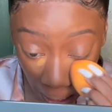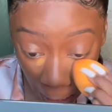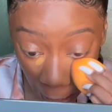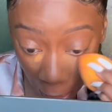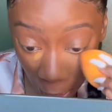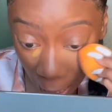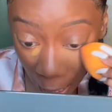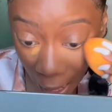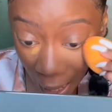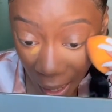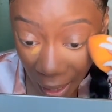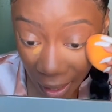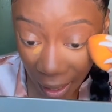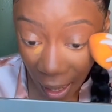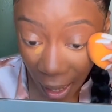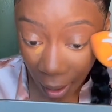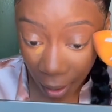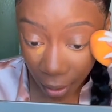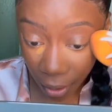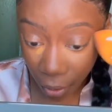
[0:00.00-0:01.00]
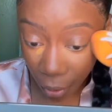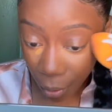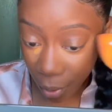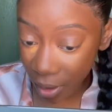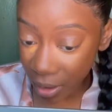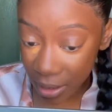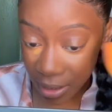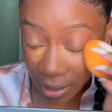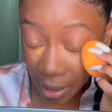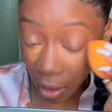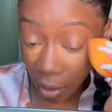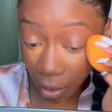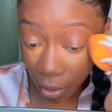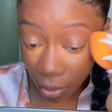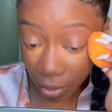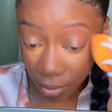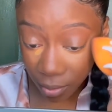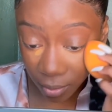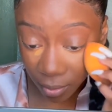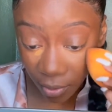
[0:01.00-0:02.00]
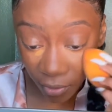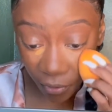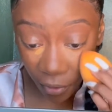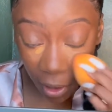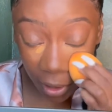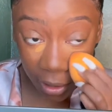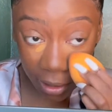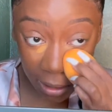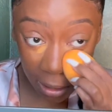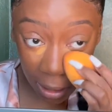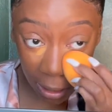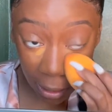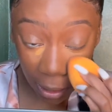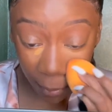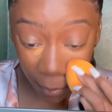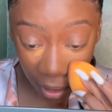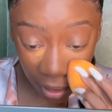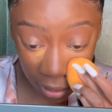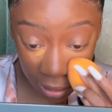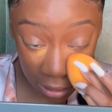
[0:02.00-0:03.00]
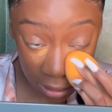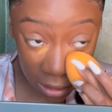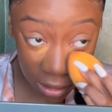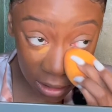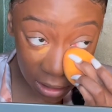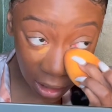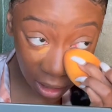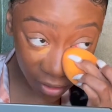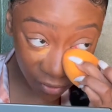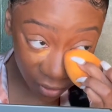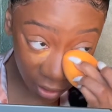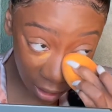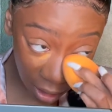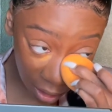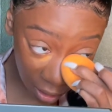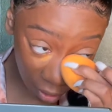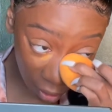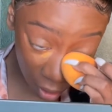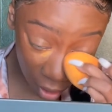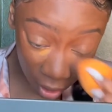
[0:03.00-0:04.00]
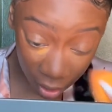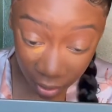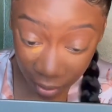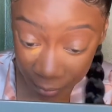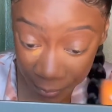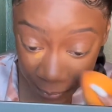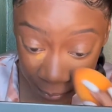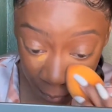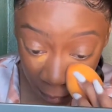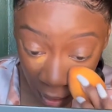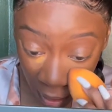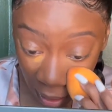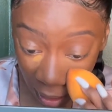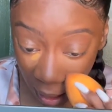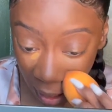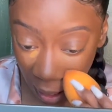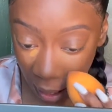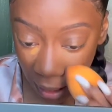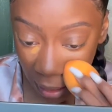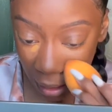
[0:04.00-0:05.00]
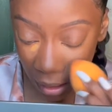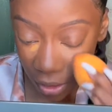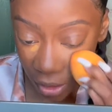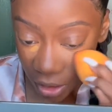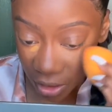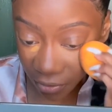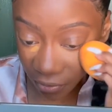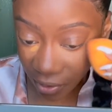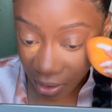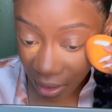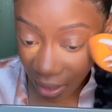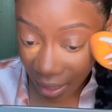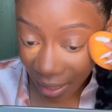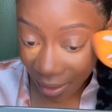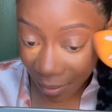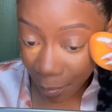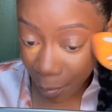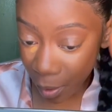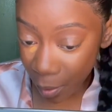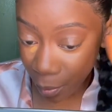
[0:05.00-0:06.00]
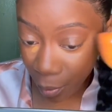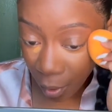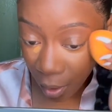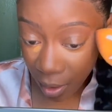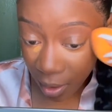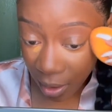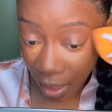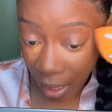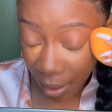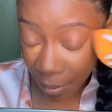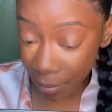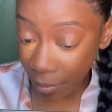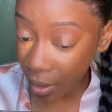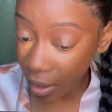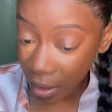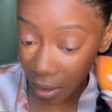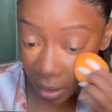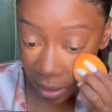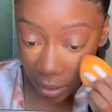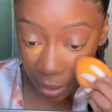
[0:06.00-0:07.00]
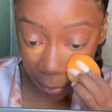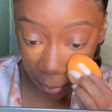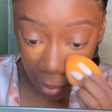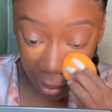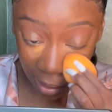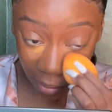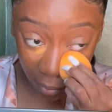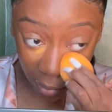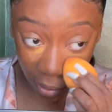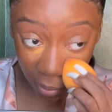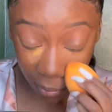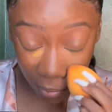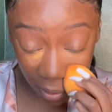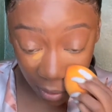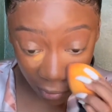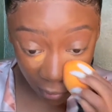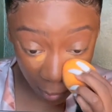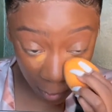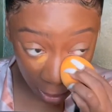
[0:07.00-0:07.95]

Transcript: I don't want to settle for anything, and my list is not even that long. And I just feel like people are not meeting the minimum of my